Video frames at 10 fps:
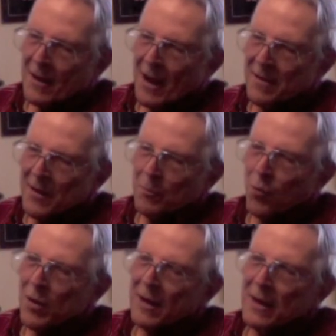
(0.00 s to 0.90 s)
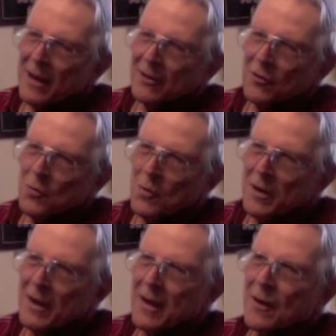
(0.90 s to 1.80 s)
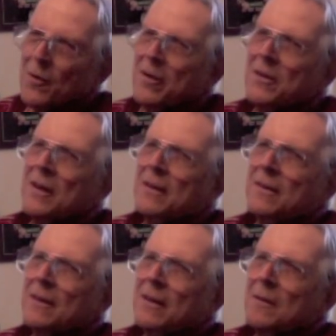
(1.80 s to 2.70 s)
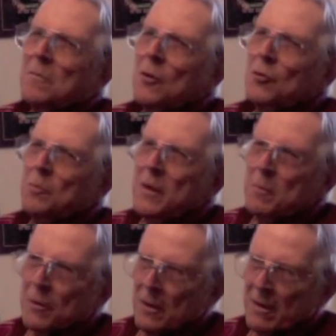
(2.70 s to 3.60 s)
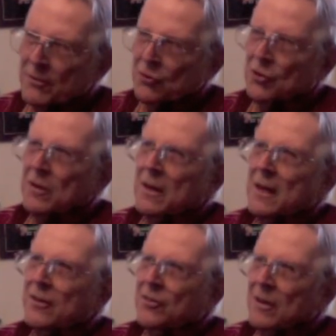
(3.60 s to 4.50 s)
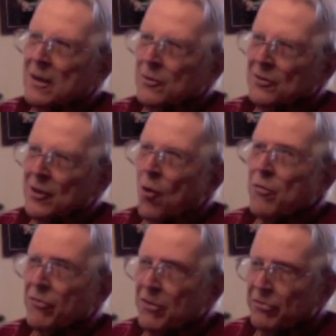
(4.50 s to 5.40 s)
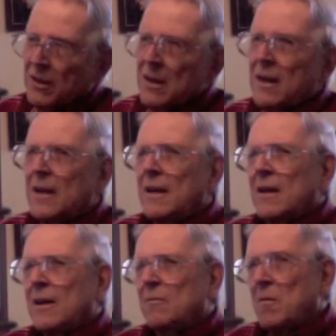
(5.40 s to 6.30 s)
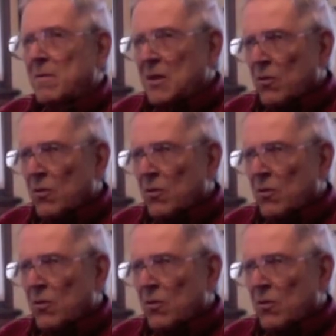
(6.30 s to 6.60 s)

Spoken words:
And then putting it into an era that most people of a certain age, and I would say over 50, maybe